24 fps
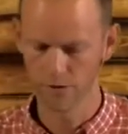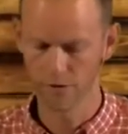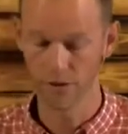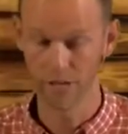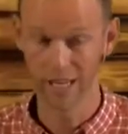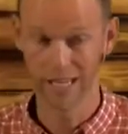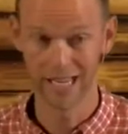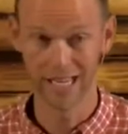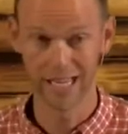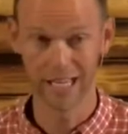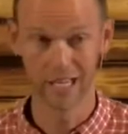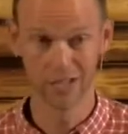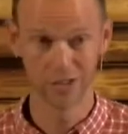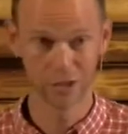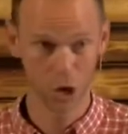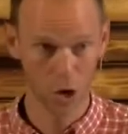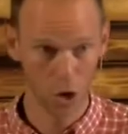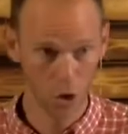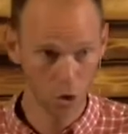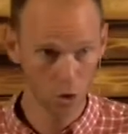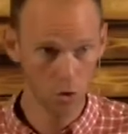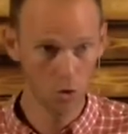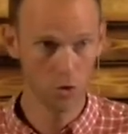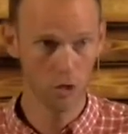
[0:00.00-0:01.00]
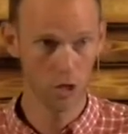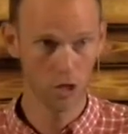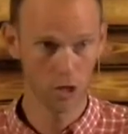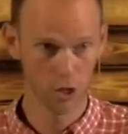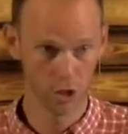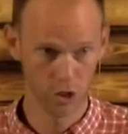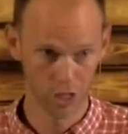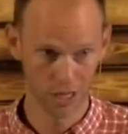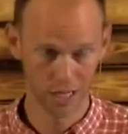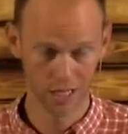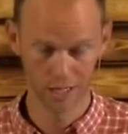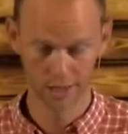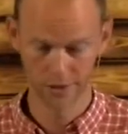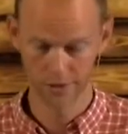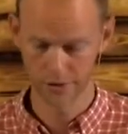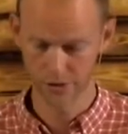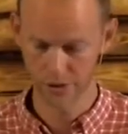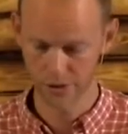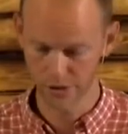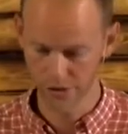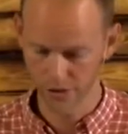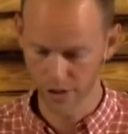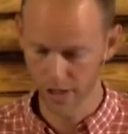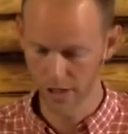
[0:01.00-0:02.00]
while fleeing his own
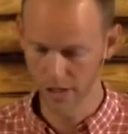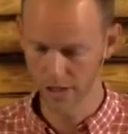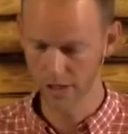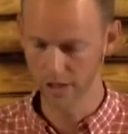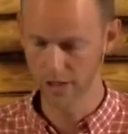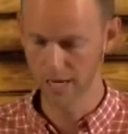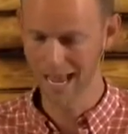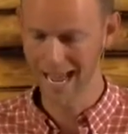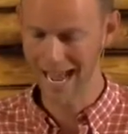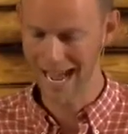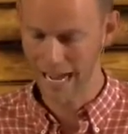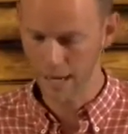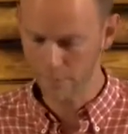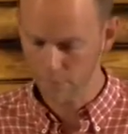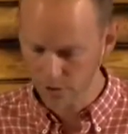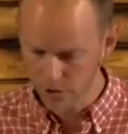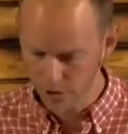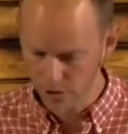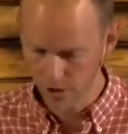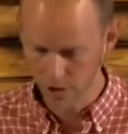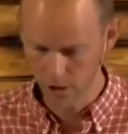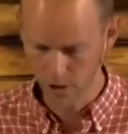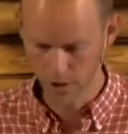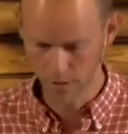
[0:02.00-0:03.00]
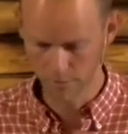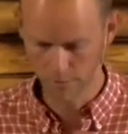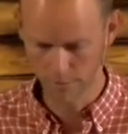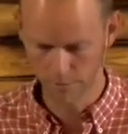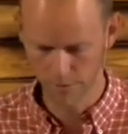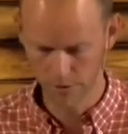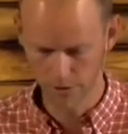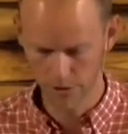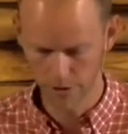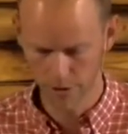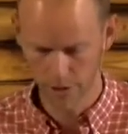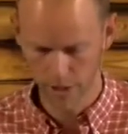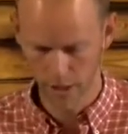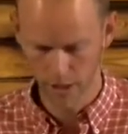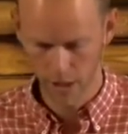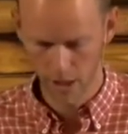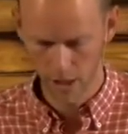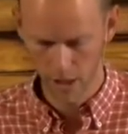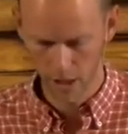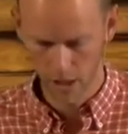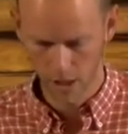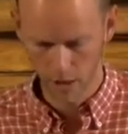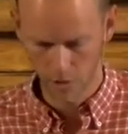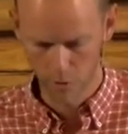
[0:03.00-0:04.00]
jealous son Absalom's
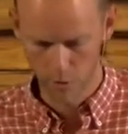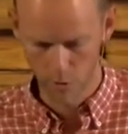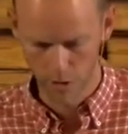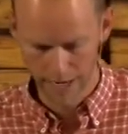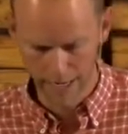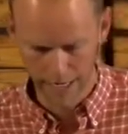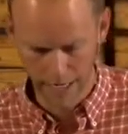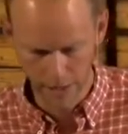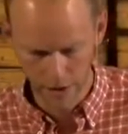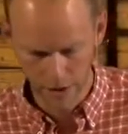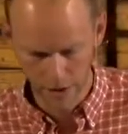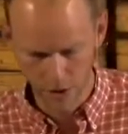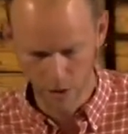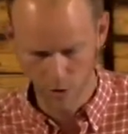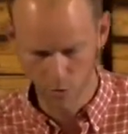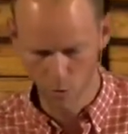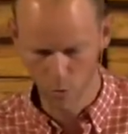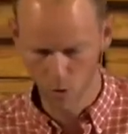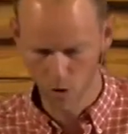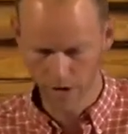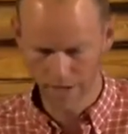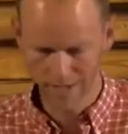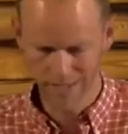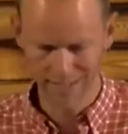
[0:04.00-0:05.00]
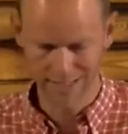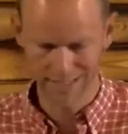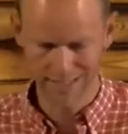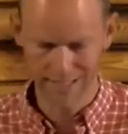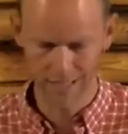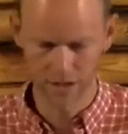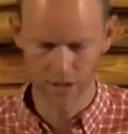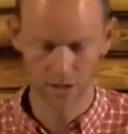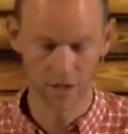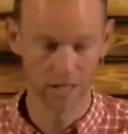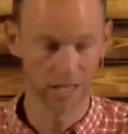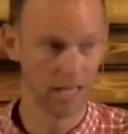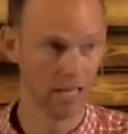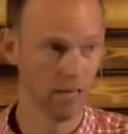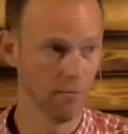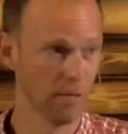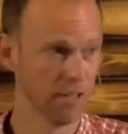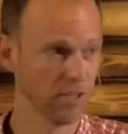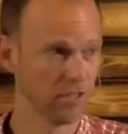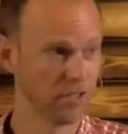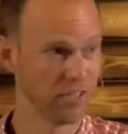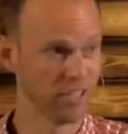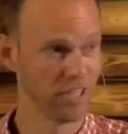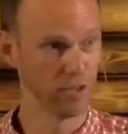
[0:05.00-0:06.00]
rage who wanted to kill him
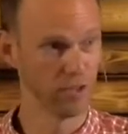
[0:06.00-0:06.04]
and